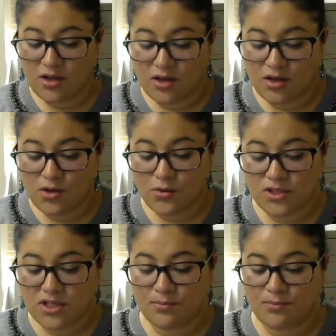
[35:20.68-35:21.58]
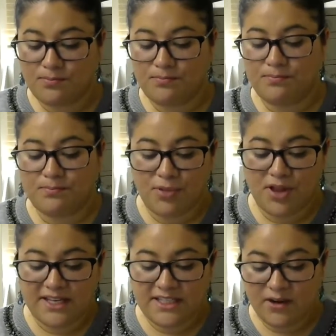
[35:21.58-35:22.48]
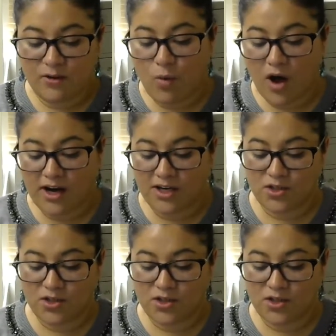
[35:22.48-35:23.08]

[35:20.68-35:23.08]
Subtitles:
Use plenty of water